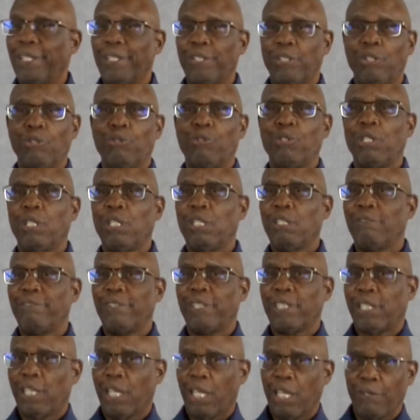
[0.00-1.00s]
You want to live
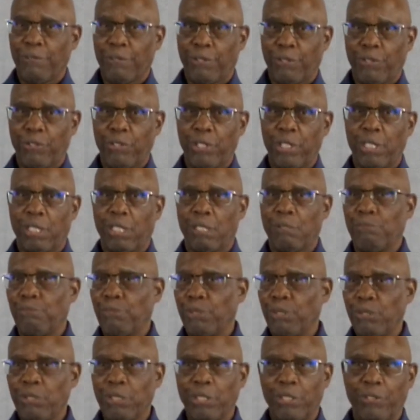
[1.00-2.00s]
in Cave Creek and
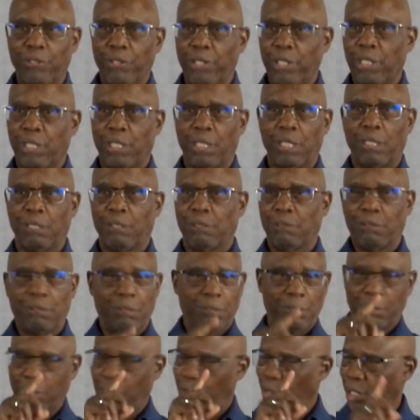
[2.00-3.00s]
Moon Creek
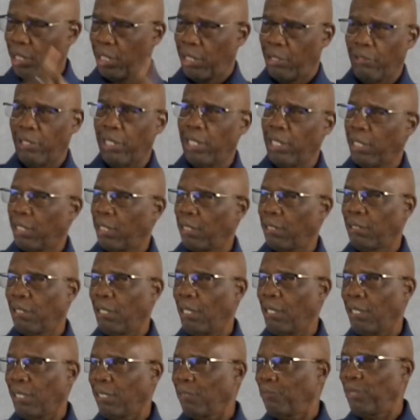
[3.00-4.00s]
and Creek Creek and
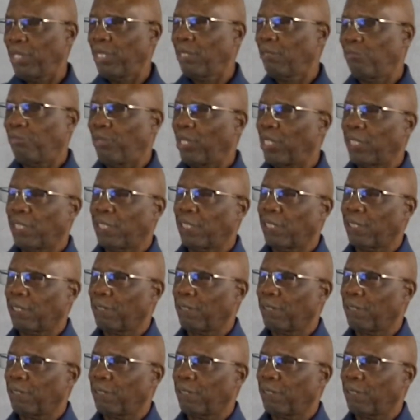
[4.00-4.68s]
all them other places.